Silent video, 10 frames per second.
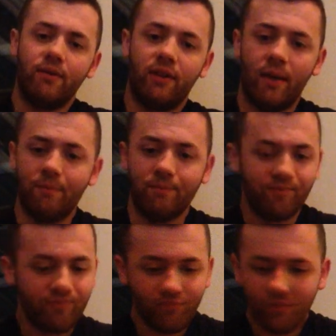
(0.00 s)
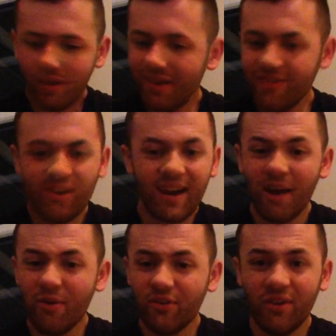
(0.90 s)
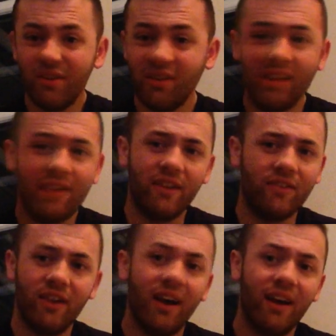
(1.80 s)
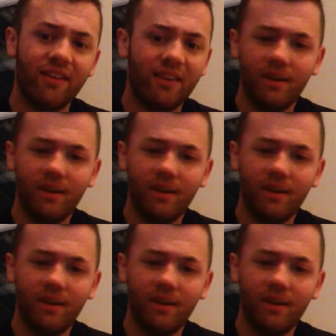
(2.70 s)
Shaq Harrison on the left-hand side